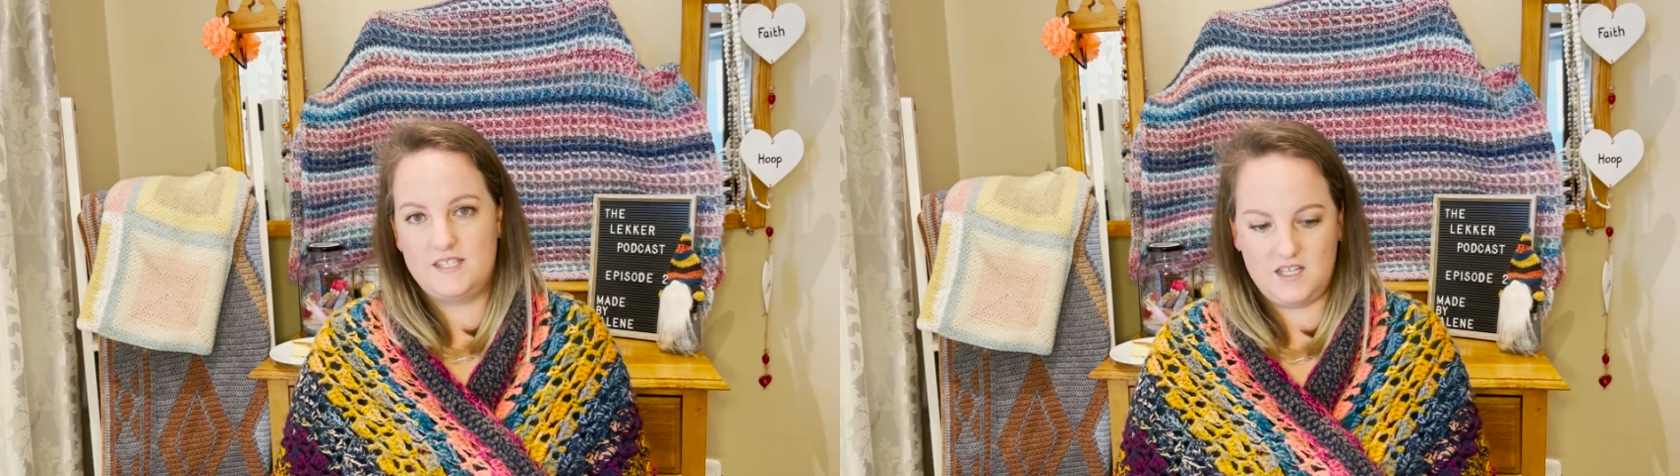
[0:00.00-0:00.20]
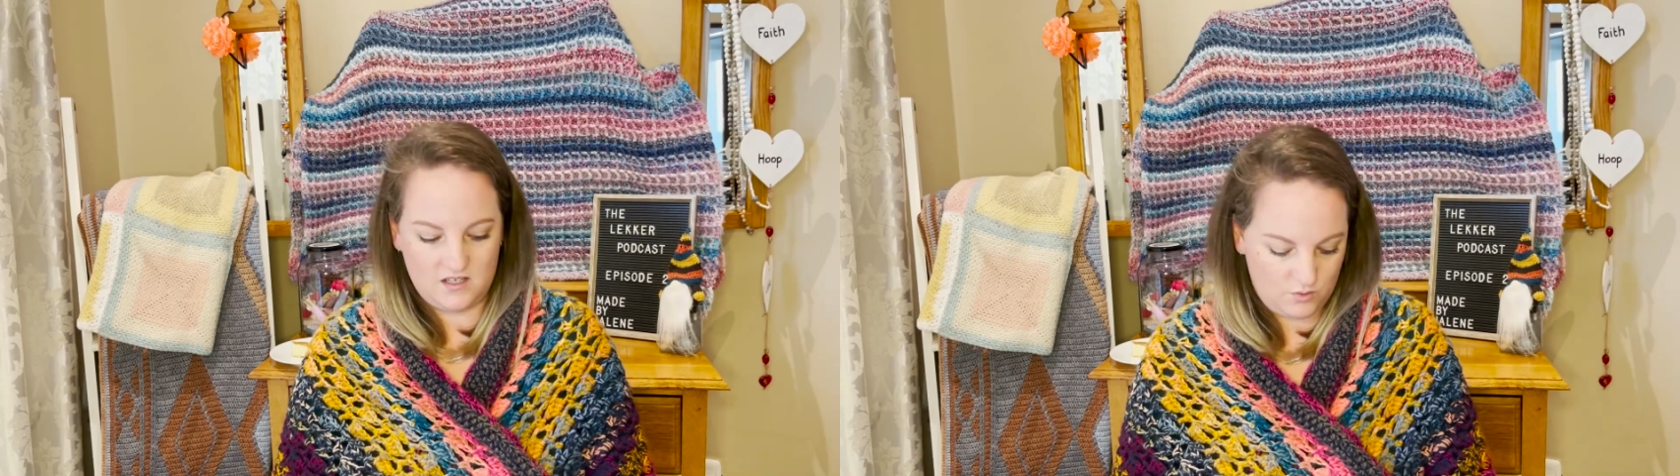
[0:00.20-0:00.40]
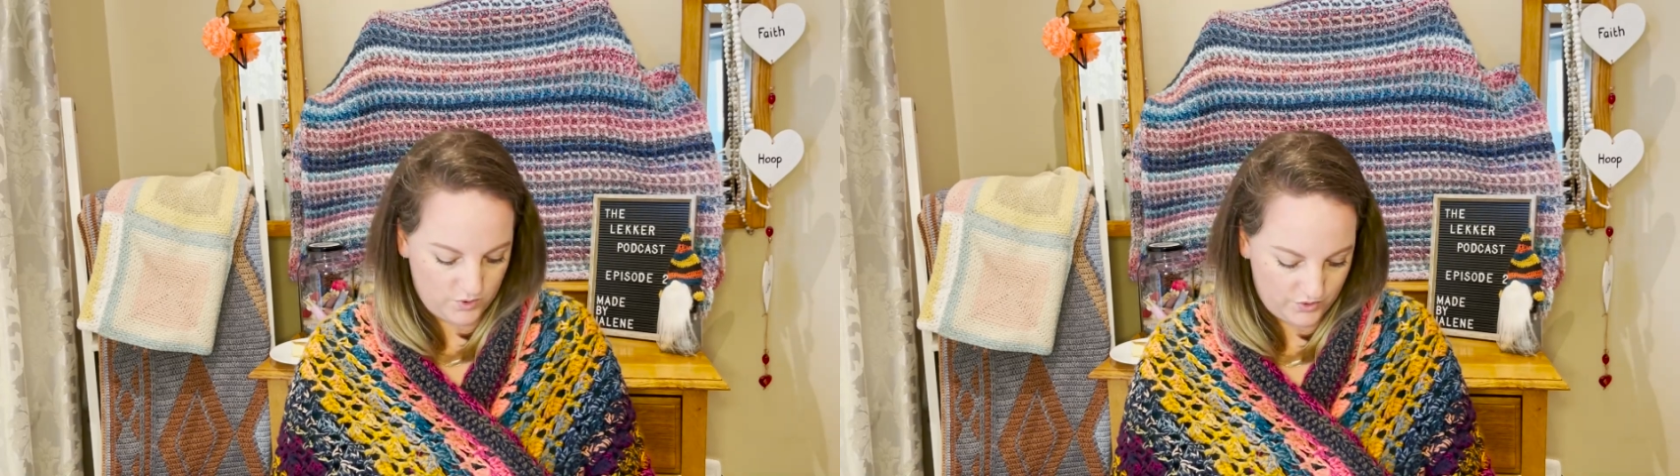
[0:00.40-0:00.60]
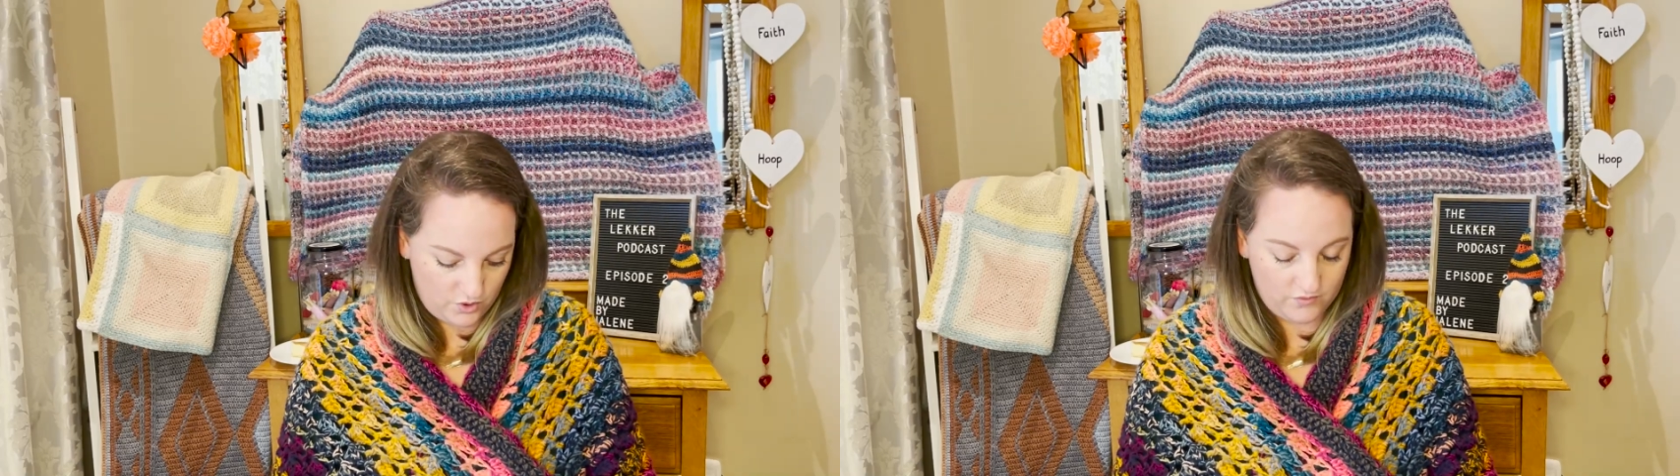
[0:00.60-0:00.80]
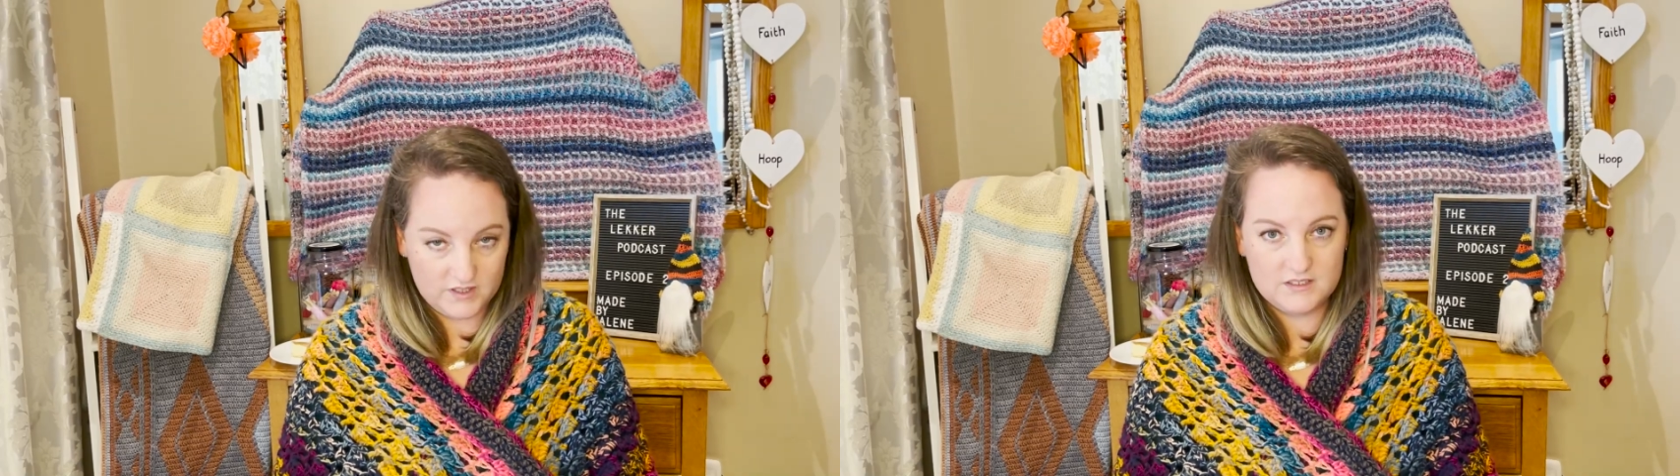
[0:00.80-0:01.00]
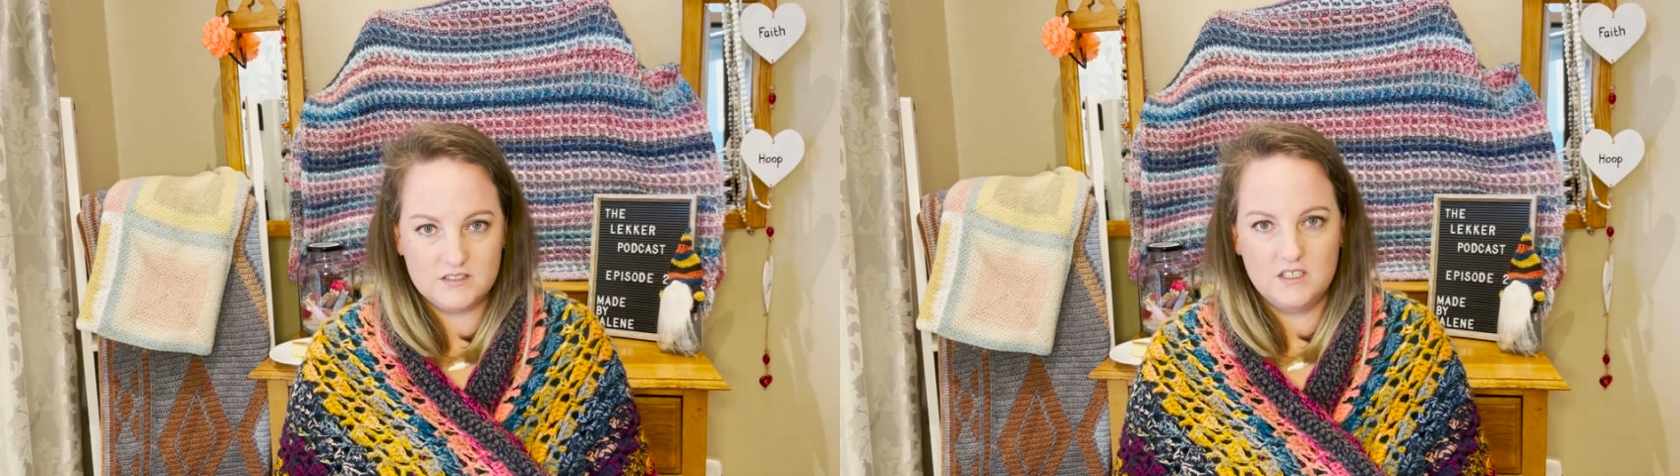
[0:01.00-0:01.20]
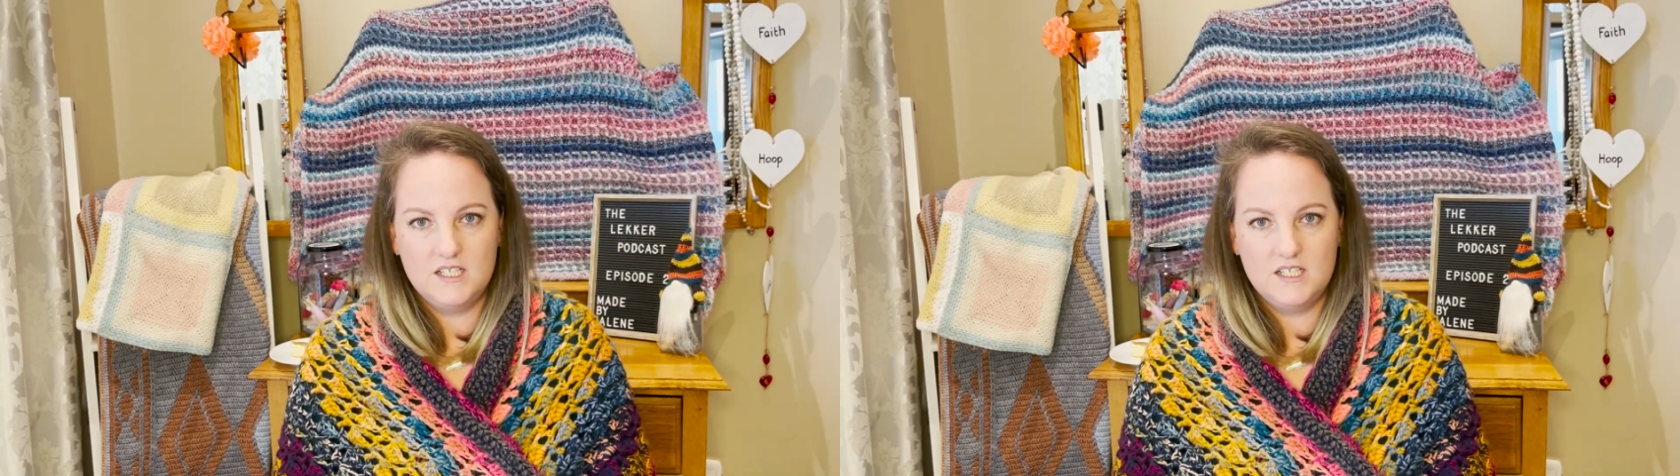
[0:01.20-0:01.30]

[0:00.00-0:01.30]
sick with COVID.